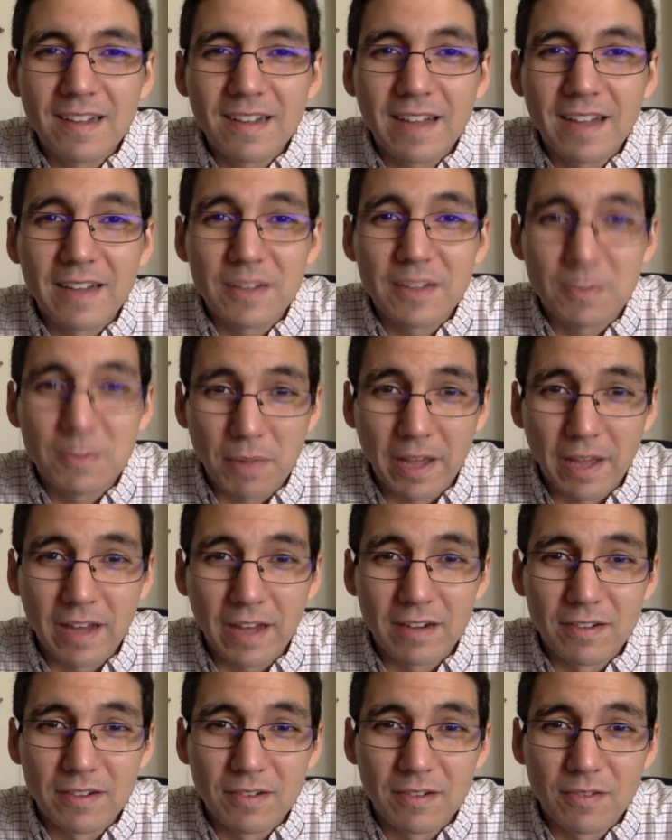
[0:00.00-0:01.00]
had His
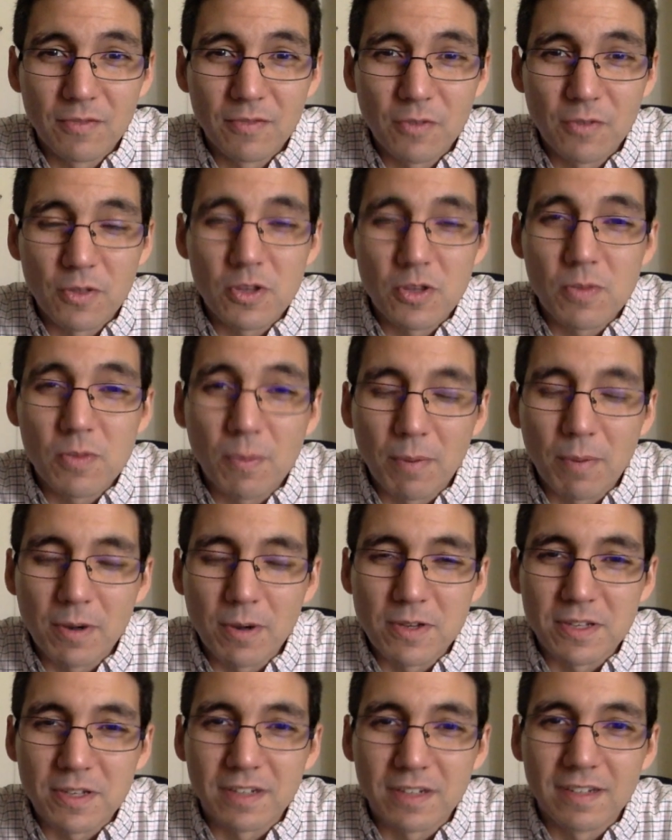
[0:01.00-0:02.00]
plan for the human
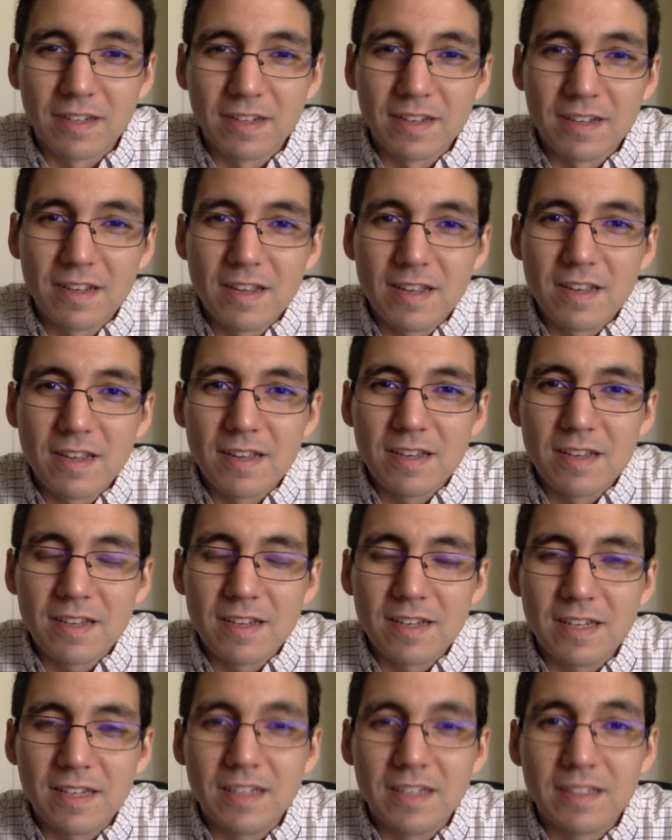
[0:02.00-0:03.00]
person,
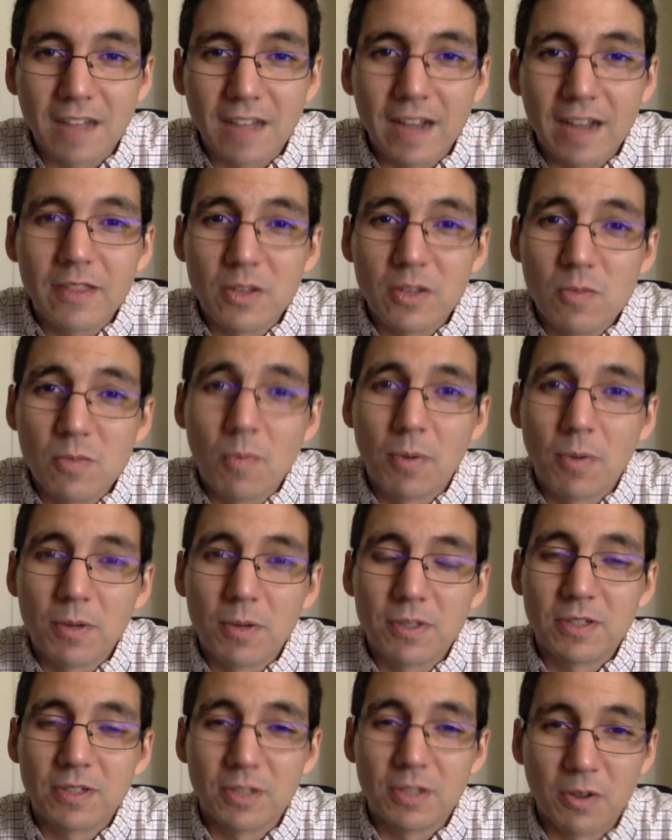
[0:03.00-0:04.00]
He designed the human
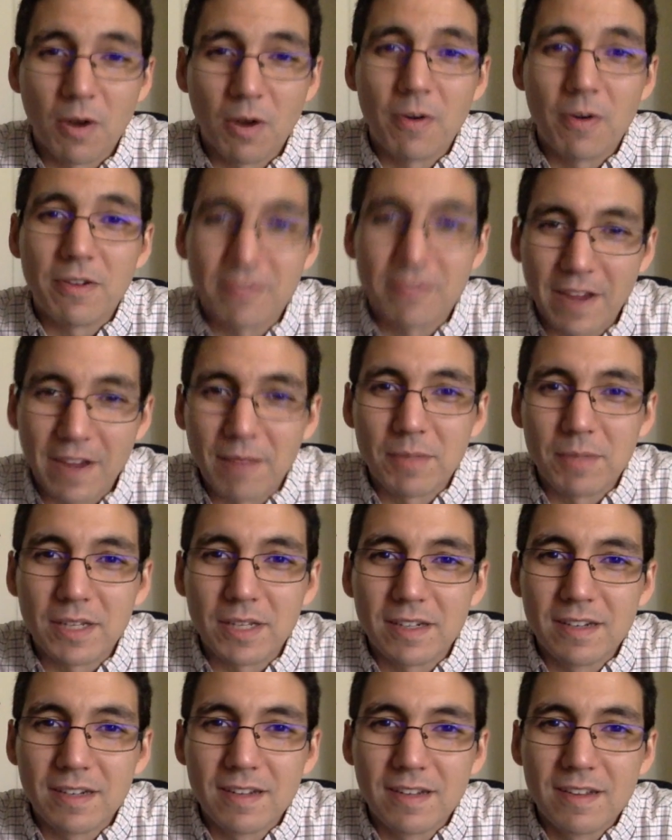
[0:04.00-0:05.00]
person to grow in a
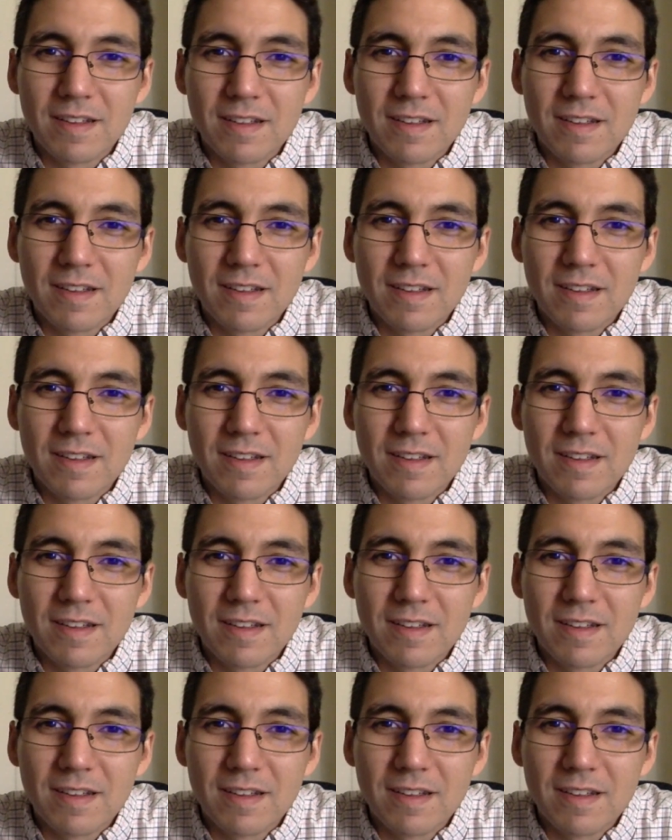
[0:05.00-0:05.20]
family,